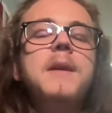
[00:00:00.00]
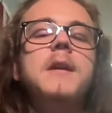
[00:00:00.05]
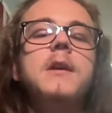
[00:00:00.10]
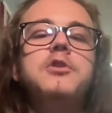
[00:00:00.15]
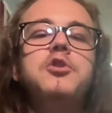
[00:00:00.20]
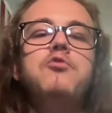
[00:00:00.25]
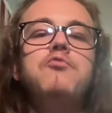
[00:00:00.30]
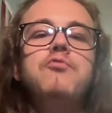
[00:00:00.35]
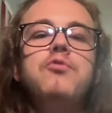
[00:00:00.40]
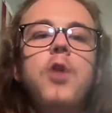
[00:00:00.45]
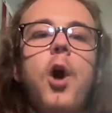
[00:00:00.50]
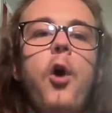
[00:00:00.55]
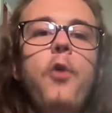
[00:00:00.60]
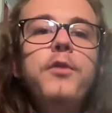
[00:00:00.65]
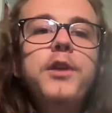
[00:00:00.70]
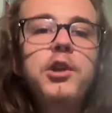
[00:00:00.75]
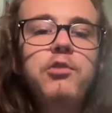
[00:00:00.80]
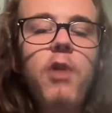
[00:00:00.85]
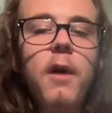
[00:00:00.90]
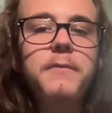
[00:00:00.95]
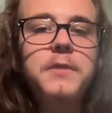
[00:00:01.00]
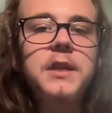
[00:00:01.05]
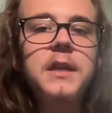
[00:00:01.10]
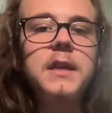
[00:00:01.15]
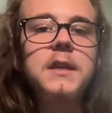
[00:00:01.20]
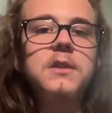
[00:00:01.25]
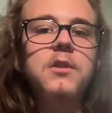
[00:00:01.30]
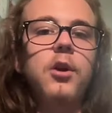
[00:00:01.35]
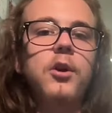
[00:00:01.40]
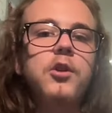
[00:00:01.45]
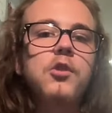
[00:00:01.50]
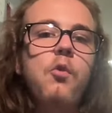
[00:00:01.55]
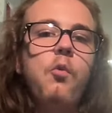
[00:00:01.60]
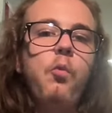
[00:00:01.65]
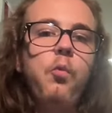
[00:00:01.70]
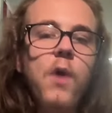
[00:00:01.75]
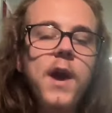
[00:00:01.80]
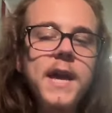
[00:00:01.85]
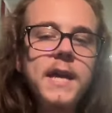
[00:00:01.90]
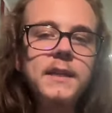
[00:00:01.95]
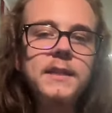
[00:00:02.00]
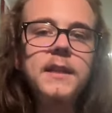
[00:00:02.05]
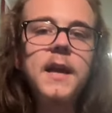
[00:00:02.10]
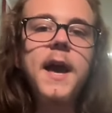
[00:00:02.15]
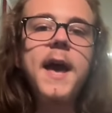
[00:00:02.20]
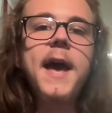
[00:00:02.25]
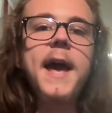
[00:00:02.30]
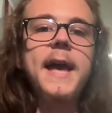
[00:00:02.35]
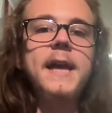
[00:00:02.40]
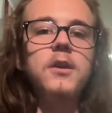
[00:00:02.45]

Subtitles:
because you know the UFC is not going to waste